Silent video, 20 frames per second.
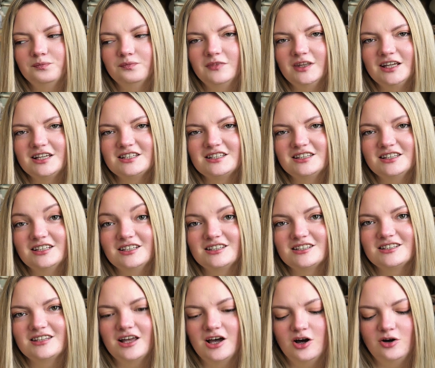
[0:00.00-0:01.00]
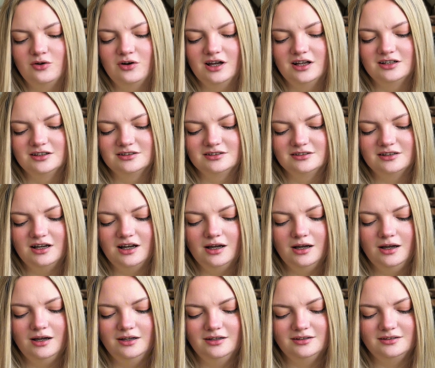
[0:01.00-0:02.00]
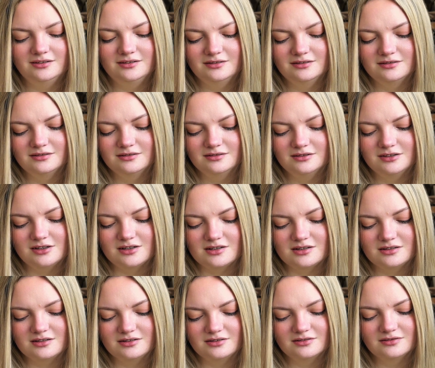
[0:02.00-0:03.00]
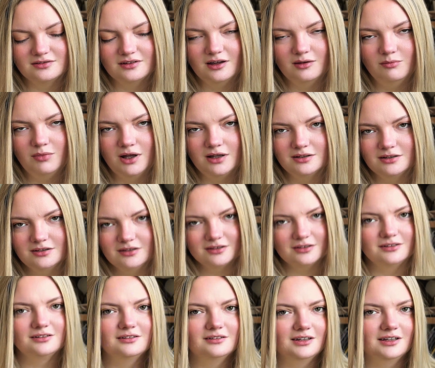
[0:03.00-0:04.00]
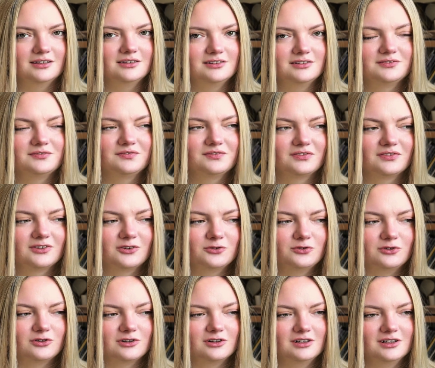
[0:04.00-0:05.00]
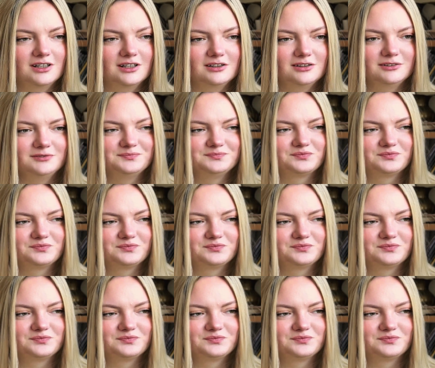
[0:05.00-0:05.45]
test knits now, and I just abandoned that for a little.